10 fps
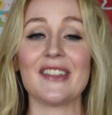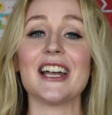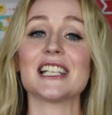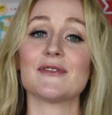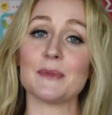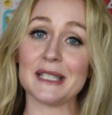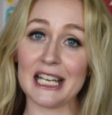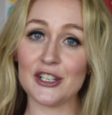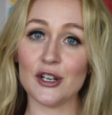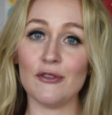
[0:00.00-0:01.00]
That's from
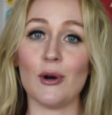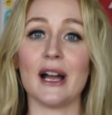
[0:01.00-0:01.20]
center of